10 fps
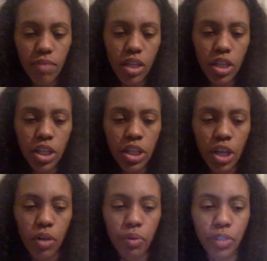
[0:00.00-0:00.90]
you
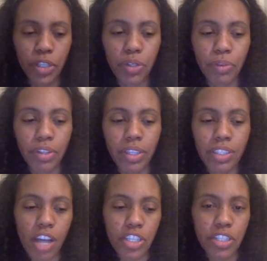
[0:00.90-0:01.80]
don't really
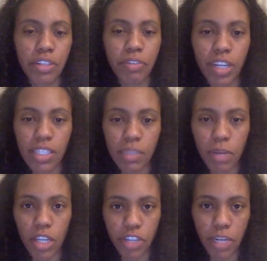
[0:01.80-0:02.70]
talk to your friends
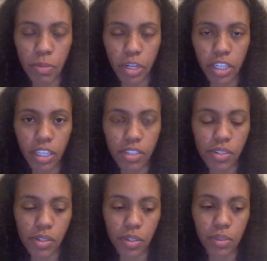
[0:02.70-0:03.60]
about trademarking,
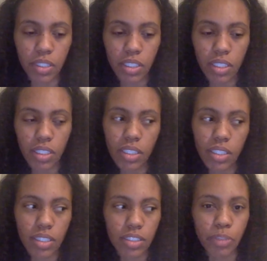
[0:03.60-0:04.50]
so
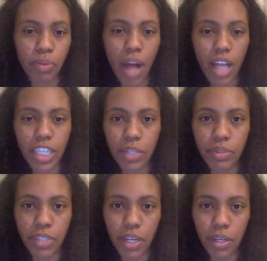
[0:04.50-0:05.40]
you probably don't
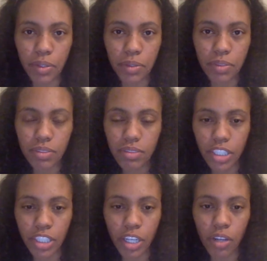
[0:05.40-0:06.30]
know,
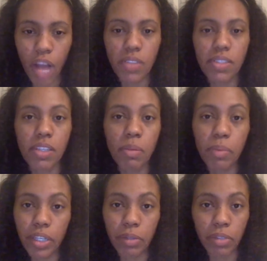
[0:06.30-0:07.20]
how
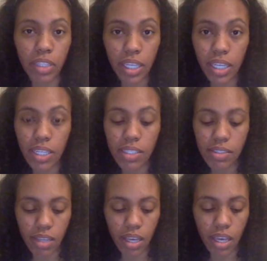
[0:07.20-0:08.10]
simple it really
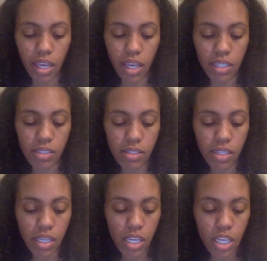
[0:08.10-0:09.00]
is. And
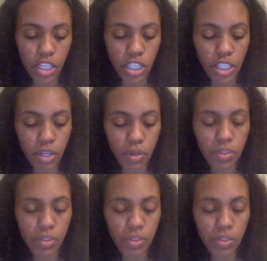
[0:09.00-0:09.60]
the